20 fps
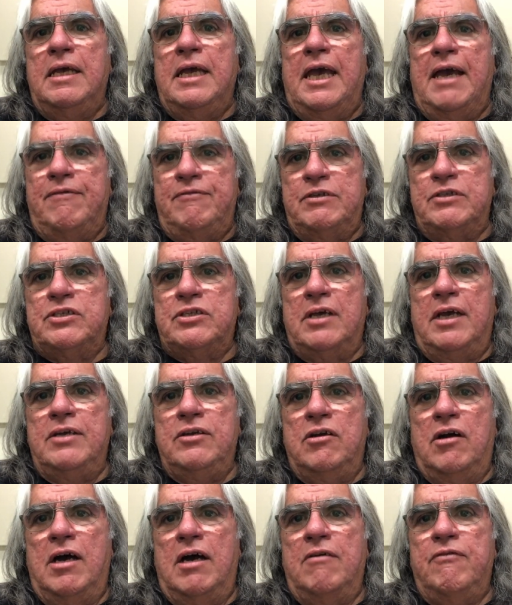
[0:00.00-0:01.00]
have to
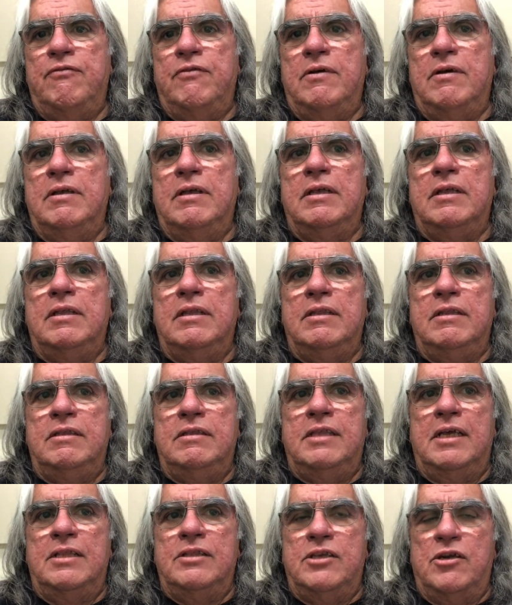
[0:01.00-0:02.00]
sign off
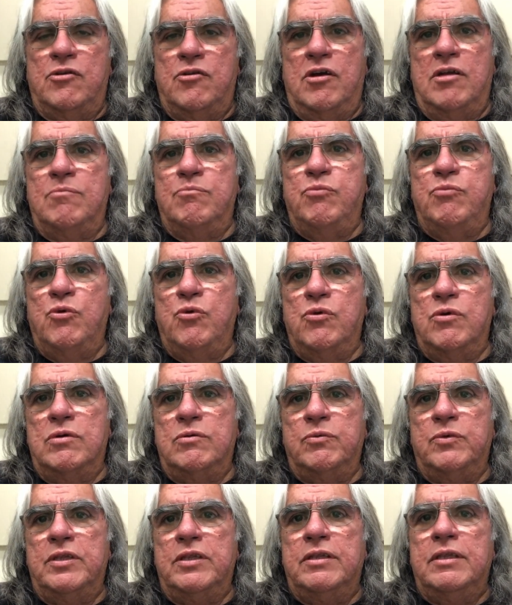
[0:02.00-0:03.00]
that they're on board
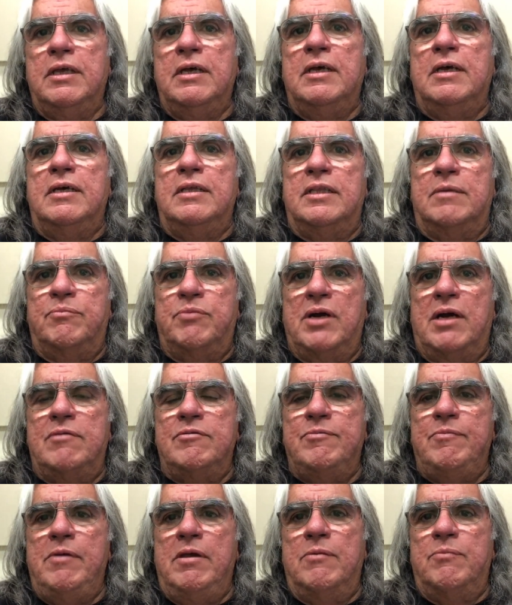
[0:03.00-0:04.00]
with the
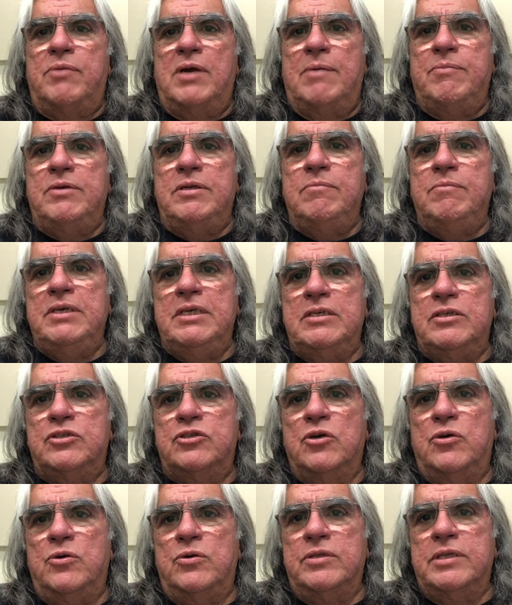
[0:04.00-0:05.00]
property being
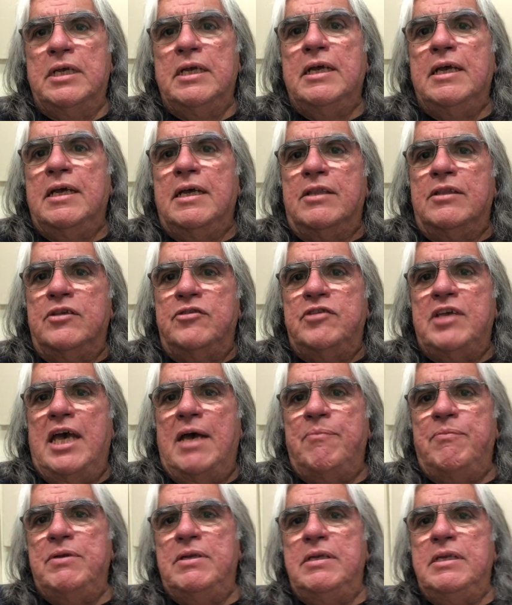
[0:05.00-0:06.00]
sold. This
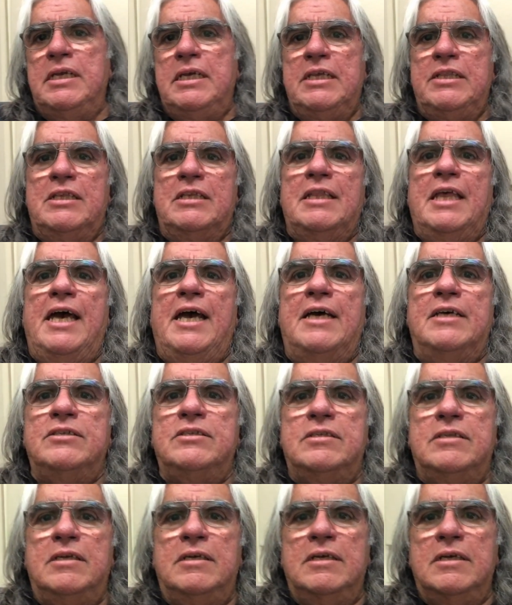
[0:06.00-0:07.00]
happened in the
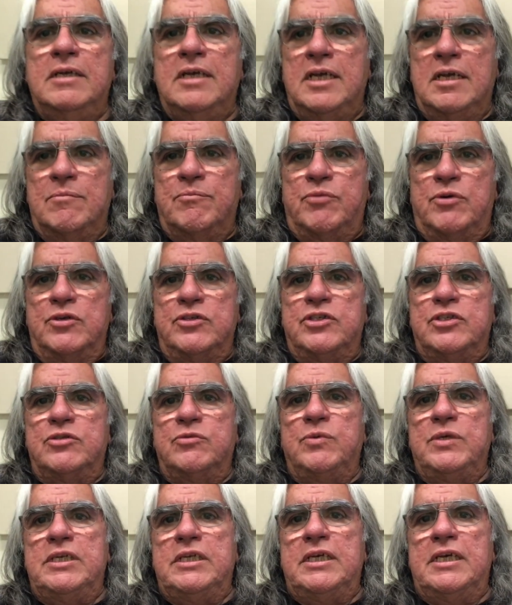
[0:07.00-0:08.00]
last purchase
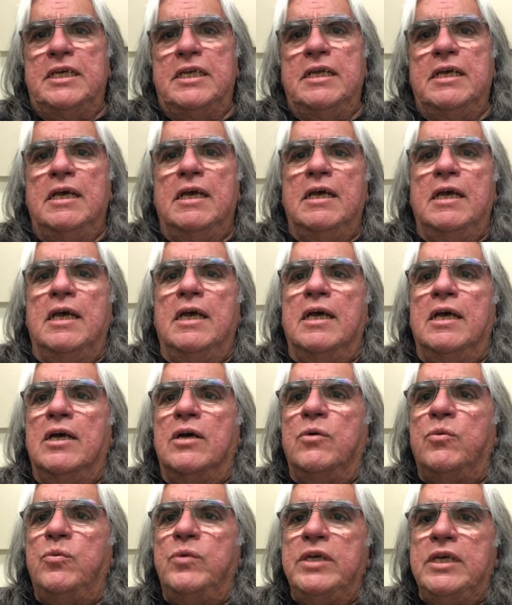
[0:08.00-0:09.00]
we did.
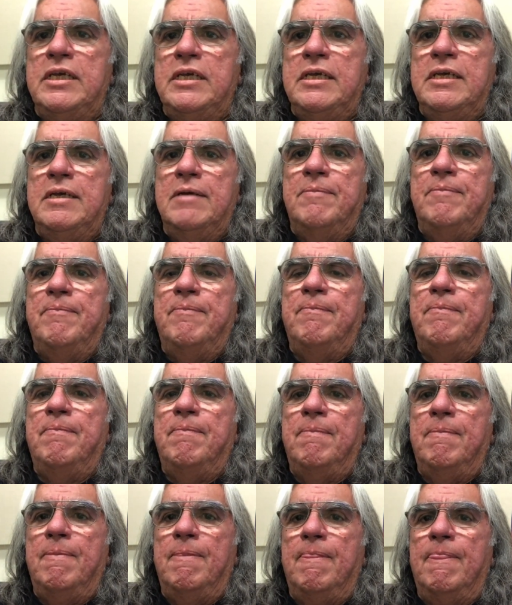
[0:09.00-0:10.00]
There
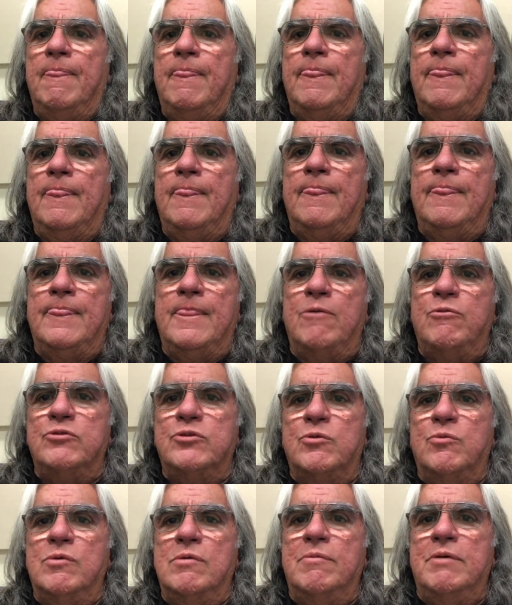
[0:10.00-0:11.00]
was
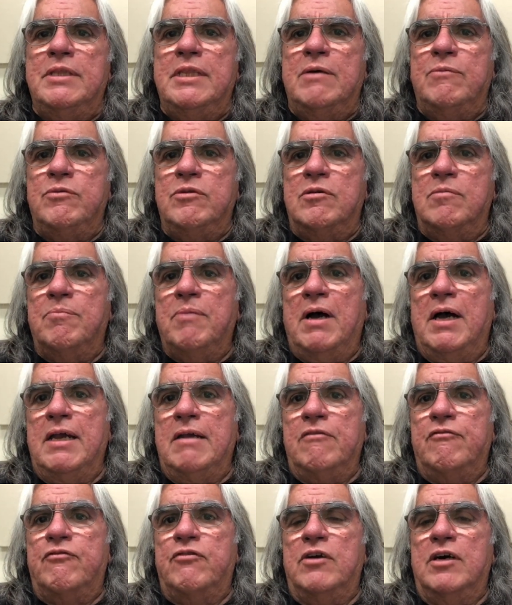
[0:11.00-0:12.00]
a woman that we were
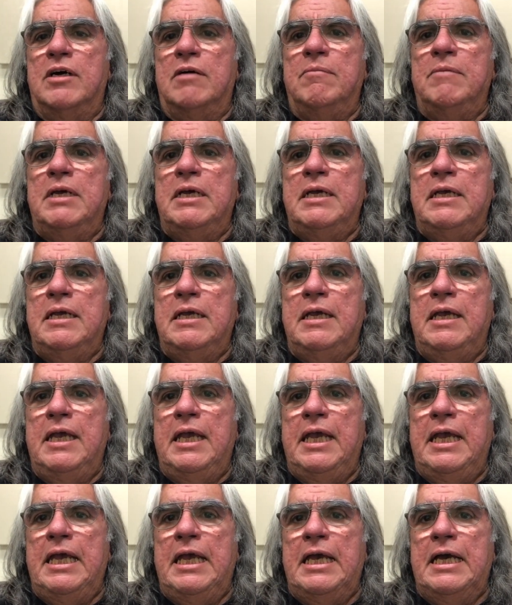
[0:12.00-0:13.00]
buying from,
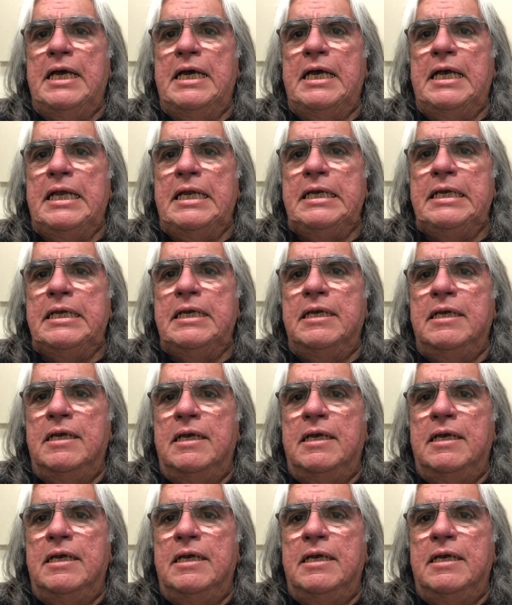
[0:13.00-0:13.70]
and